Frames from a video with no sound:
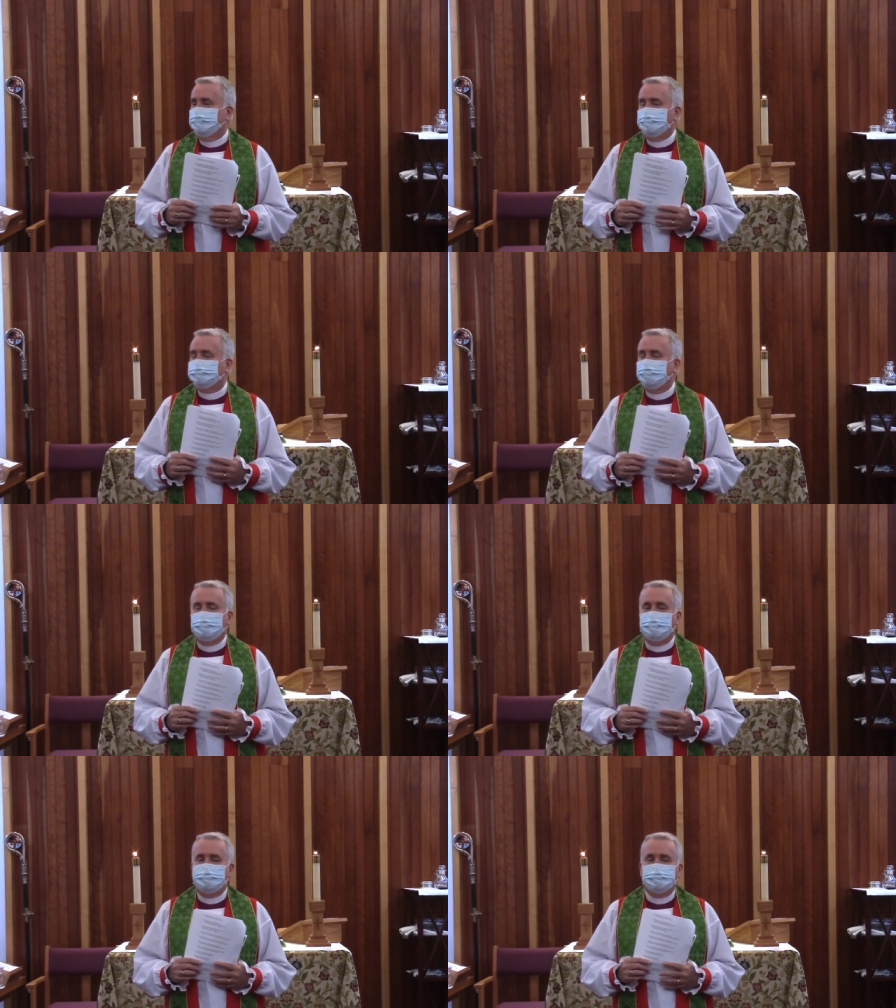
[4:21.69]
I don't know
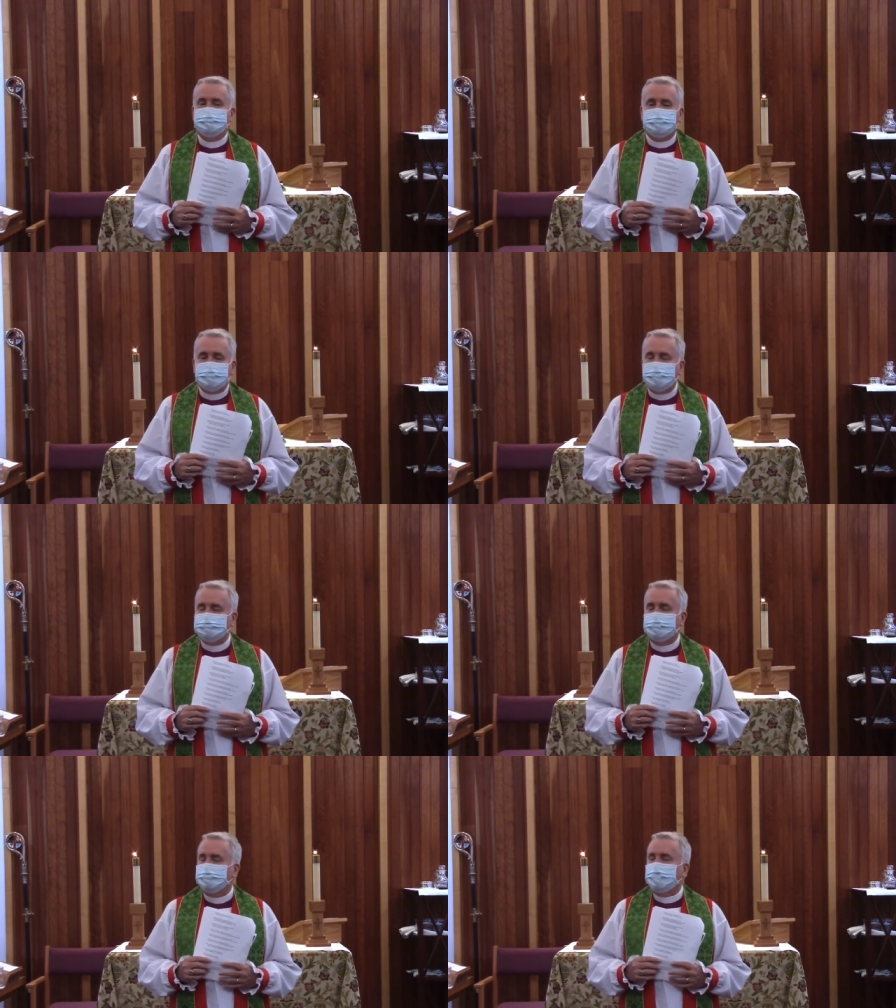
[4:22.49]
whether it was an
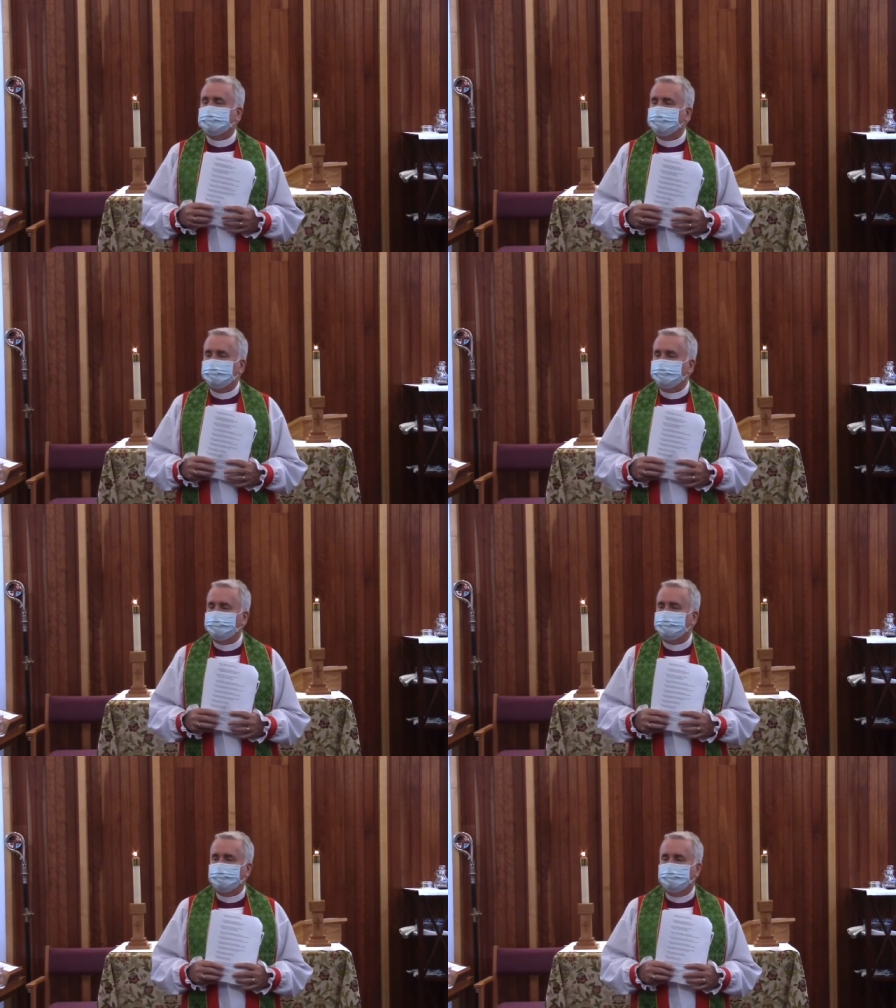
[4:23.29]
easy lot or a
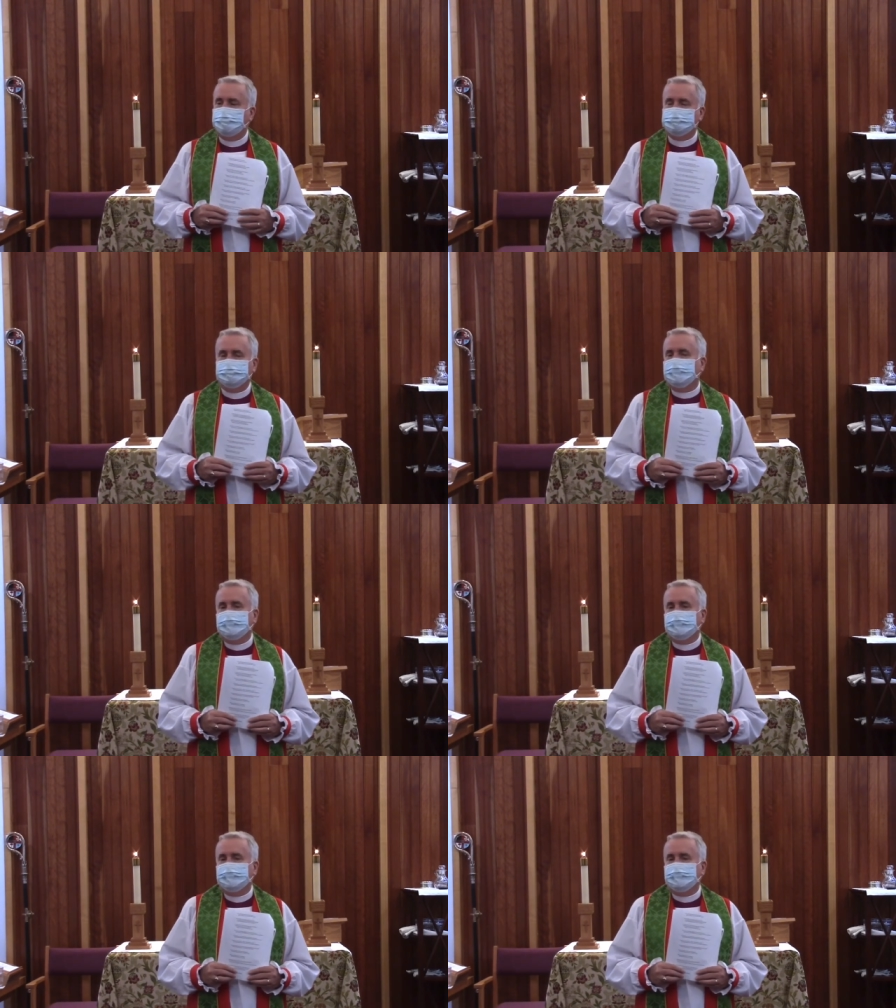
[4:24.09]
difficult one.